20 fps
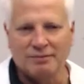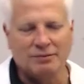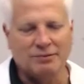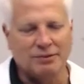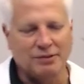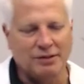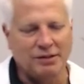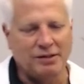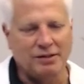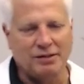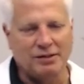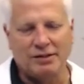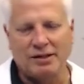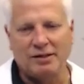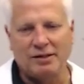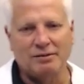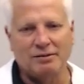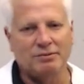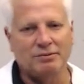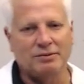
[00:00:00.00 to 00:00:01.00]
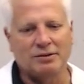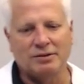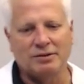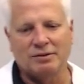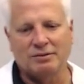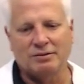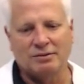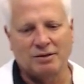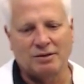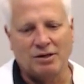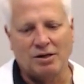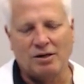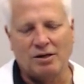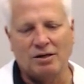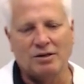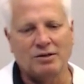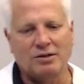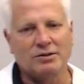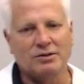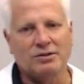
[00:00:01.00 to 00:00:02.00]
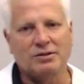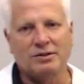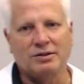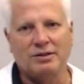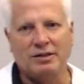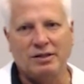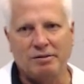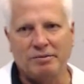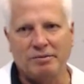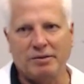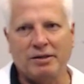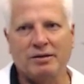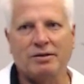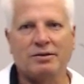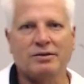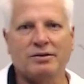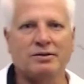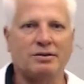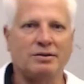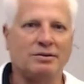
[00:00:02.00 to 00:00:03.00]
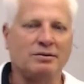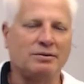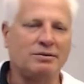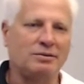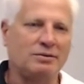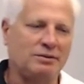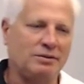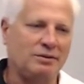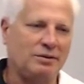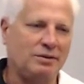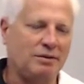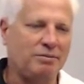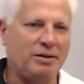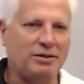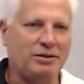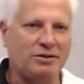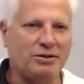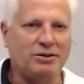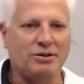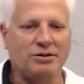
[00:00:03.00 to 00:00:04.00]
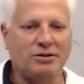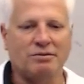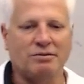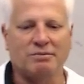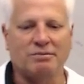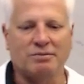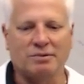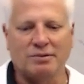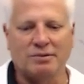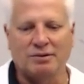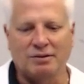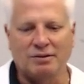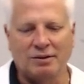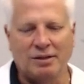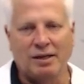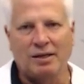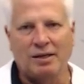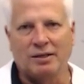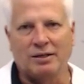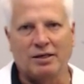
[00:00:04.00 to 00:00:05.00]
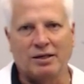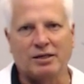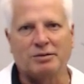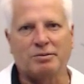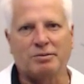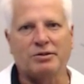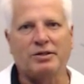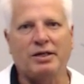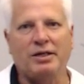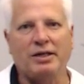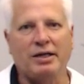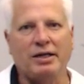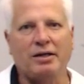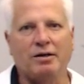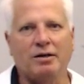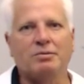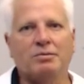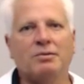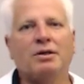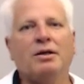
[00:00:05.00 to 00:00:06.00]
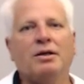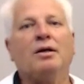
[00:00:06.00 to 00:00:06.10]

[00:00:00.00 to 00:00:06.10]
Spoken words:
We're inundated with calls and emails and messages from customers needing help.